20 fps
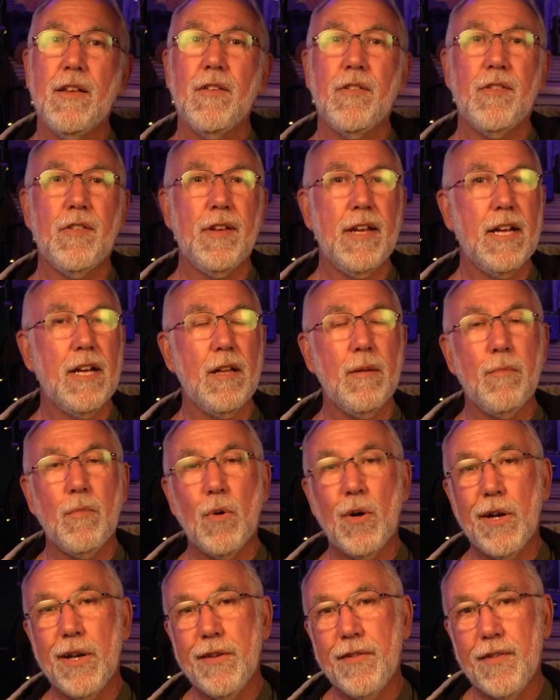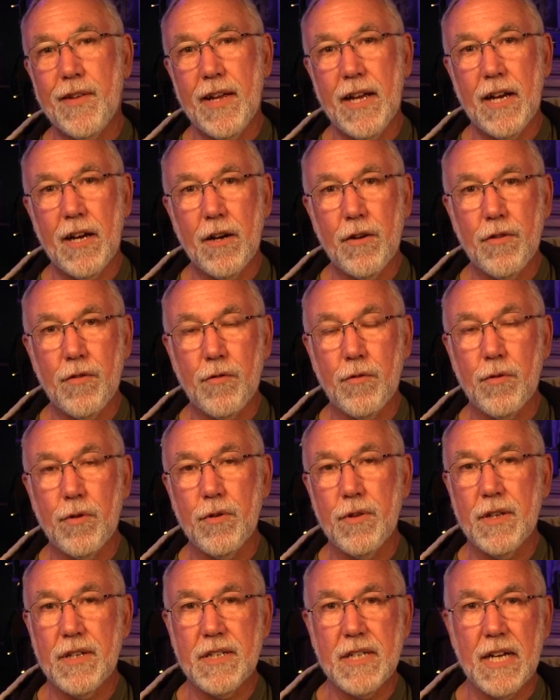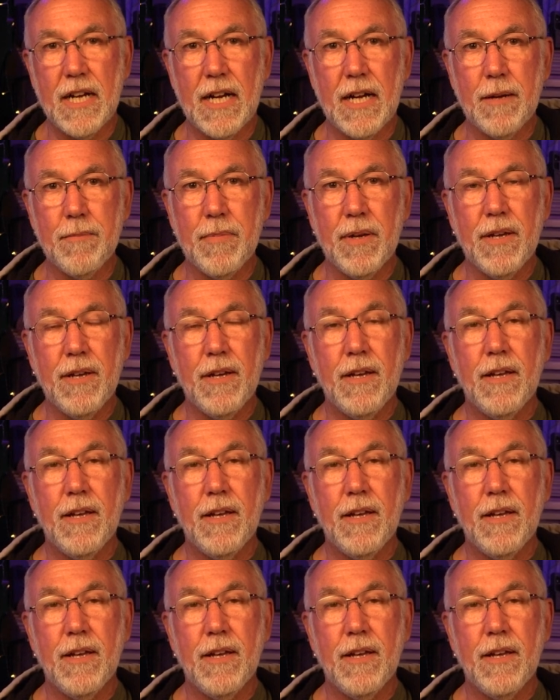stale, moist air through the top,